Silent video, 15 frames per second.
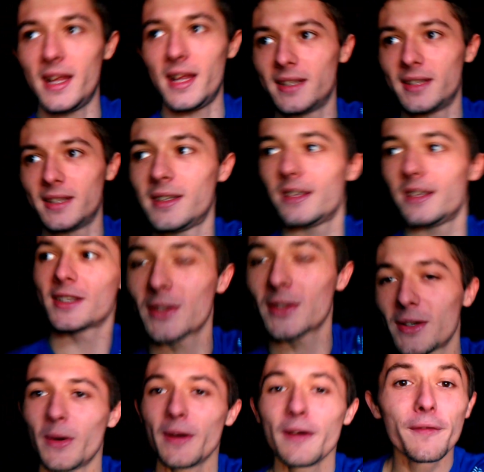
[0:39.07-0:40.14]
and
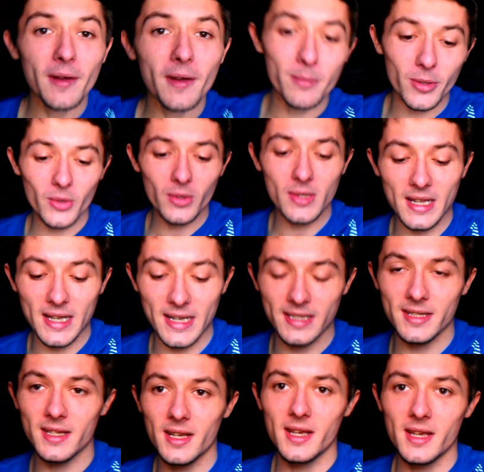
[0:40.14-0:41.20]
it's quite a fun
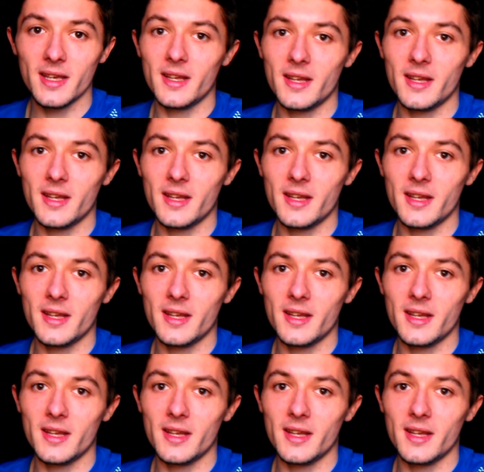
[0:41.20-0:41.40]
process.